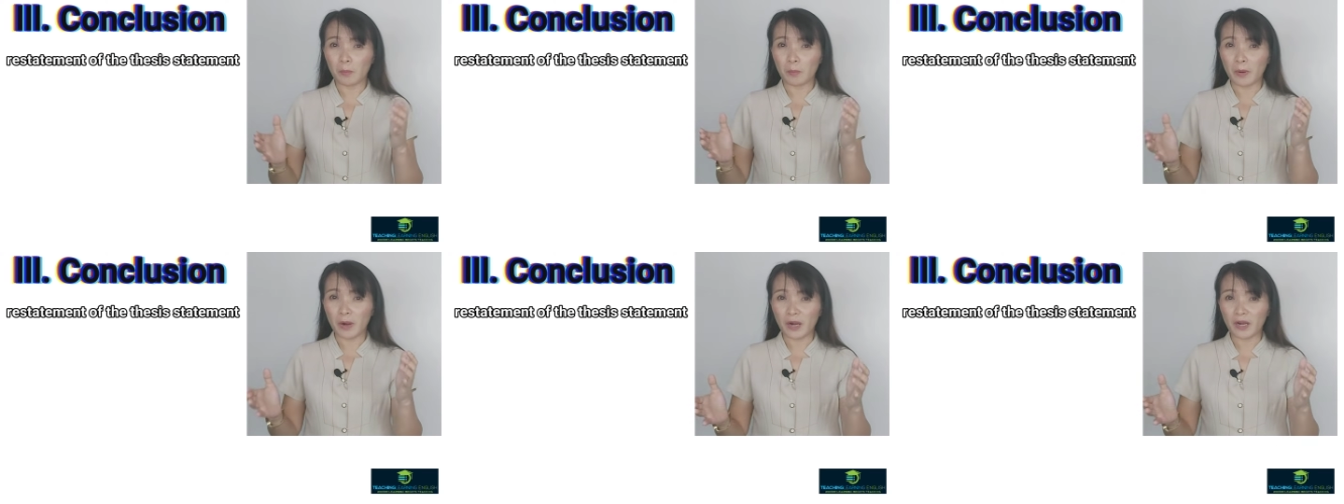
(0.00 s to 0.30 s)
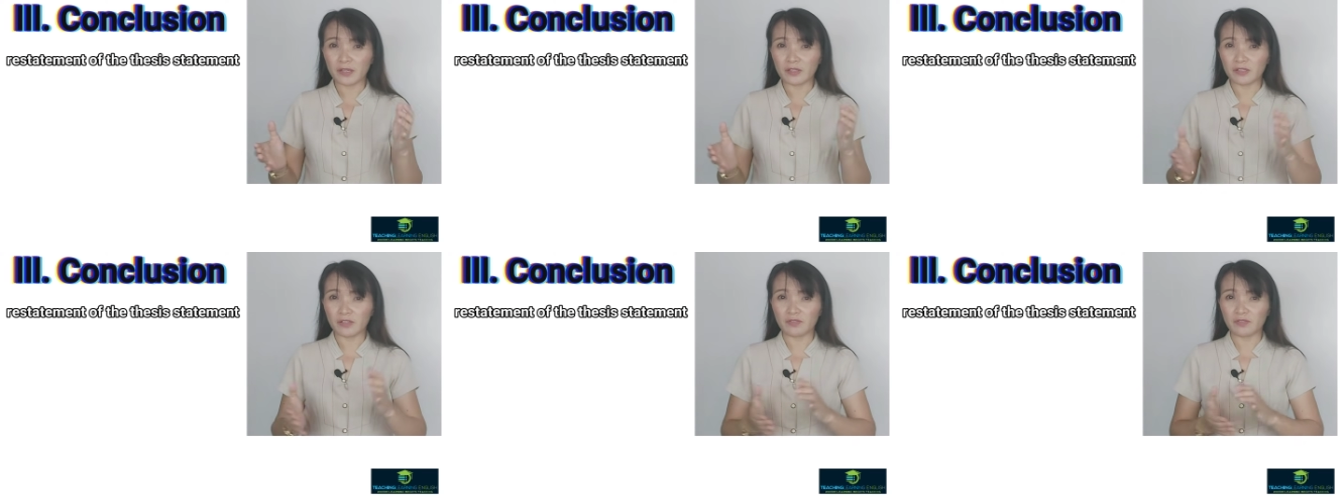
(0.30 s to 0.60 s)

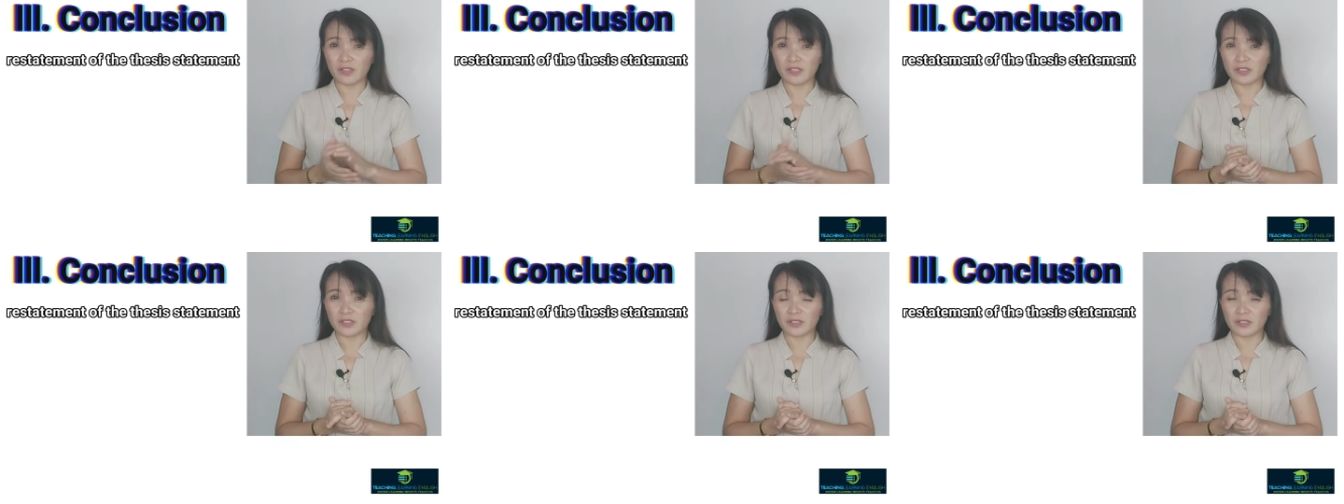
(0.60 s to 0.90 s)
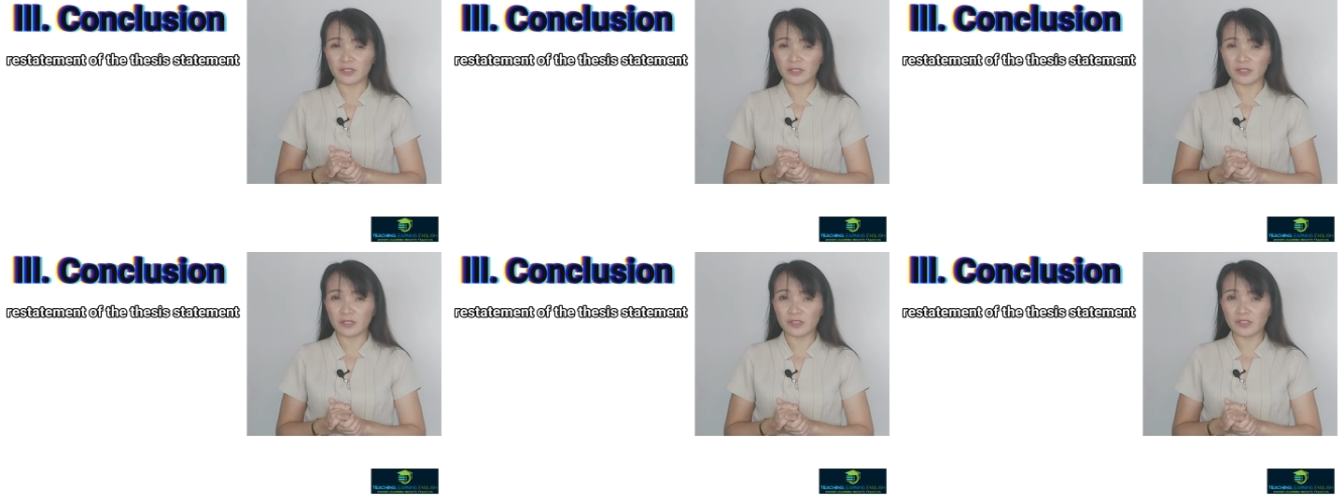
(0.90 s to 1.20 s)
Part of his
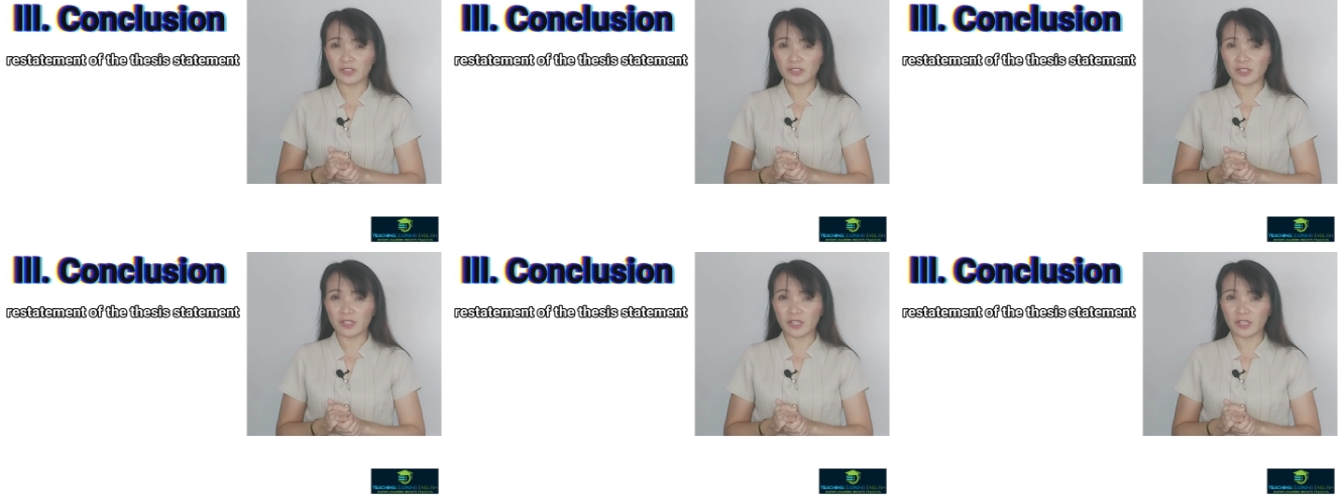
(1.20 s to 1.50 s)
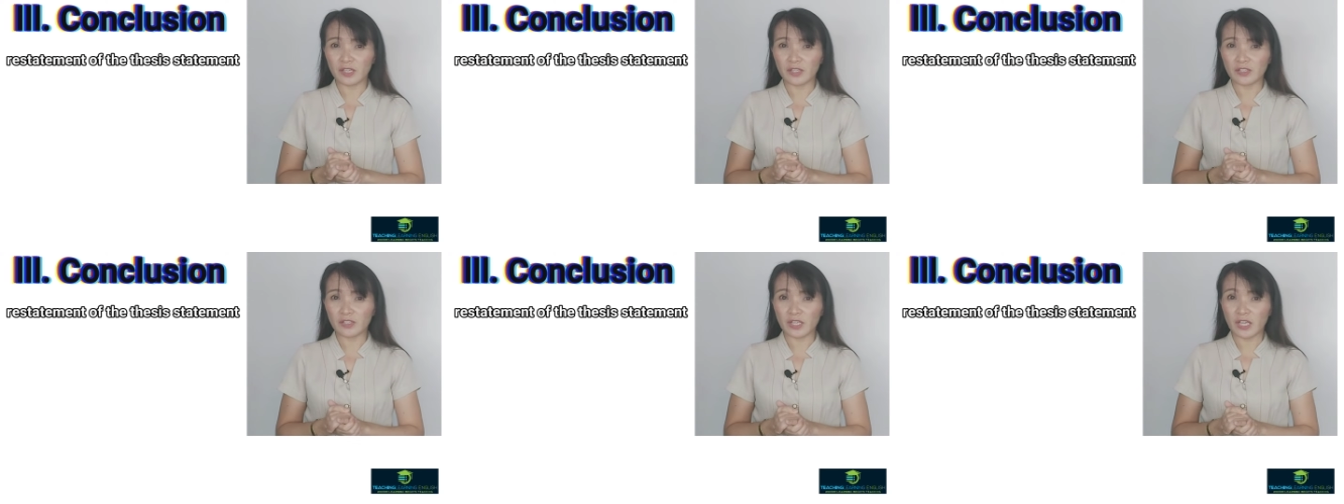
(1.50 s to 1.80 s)
conclusion
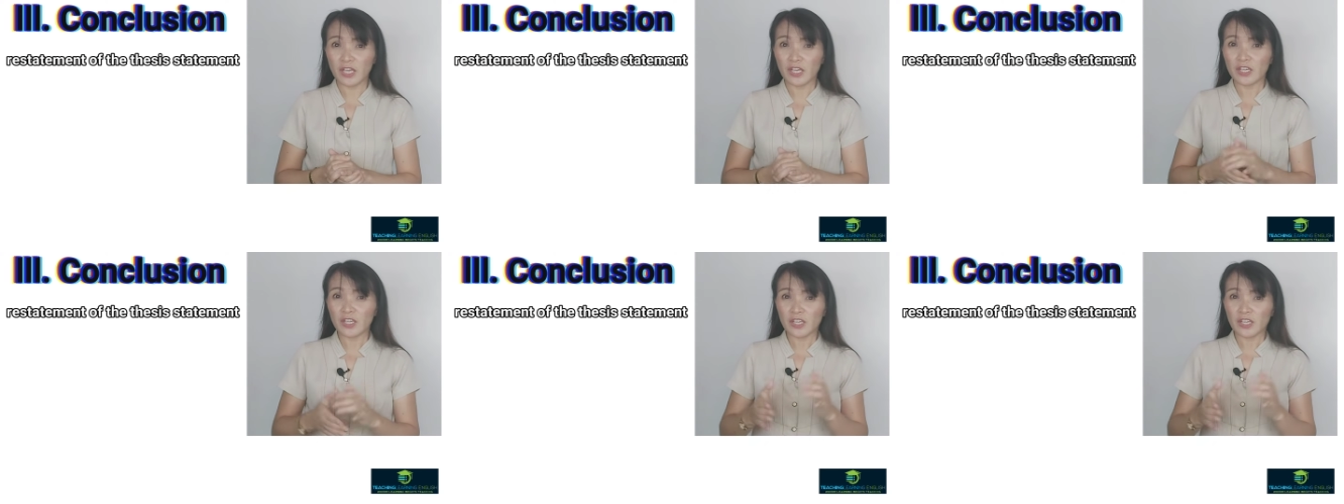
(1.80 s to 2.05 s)
is